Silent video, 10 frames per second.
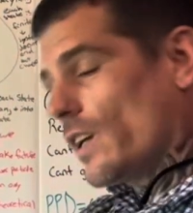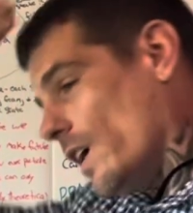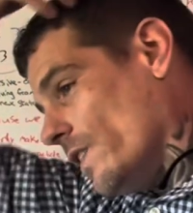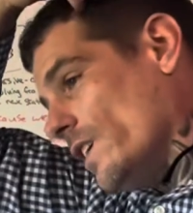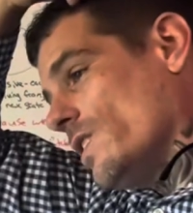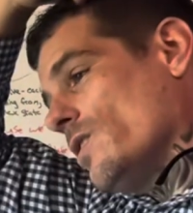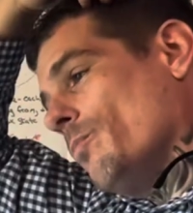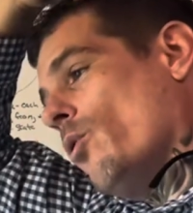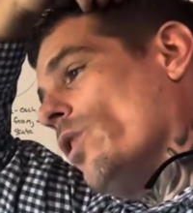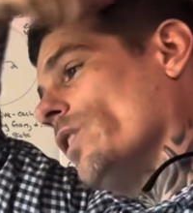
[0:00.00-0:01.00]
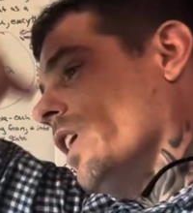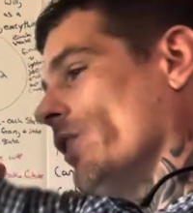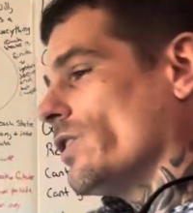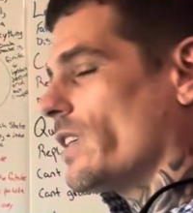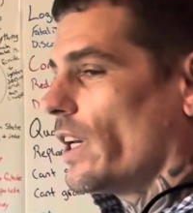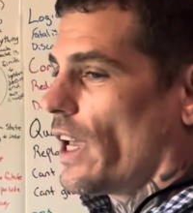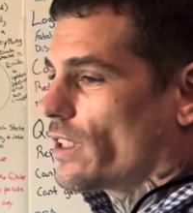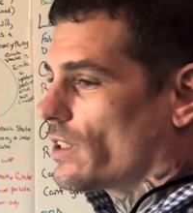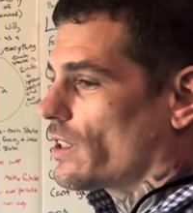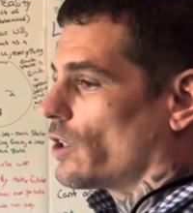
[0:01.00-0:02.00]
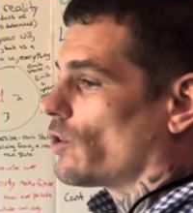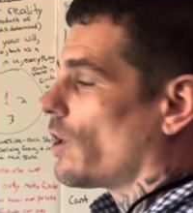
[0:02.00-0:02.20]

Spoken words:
and this is important to understand existential